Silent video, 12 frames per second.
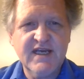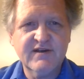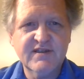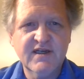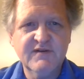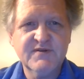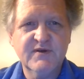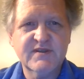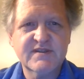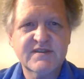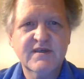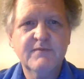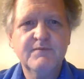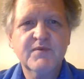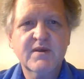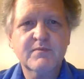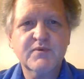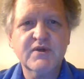hard enough so it's
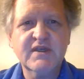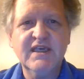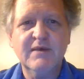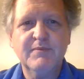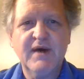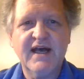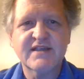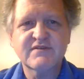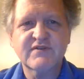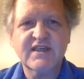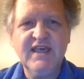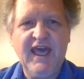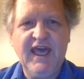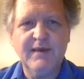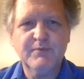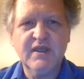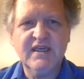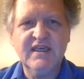Prinkipas, with a K,
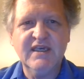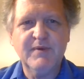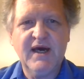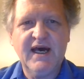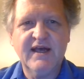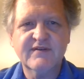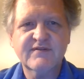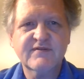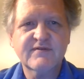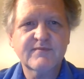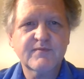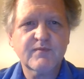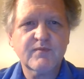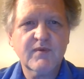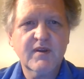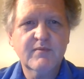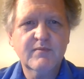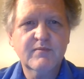Prinkipas,
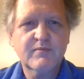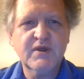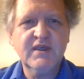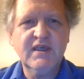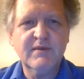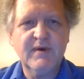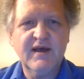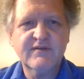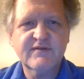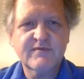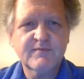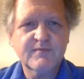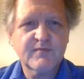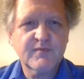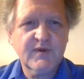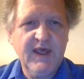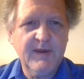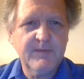Prinkipas,
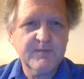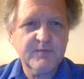okay?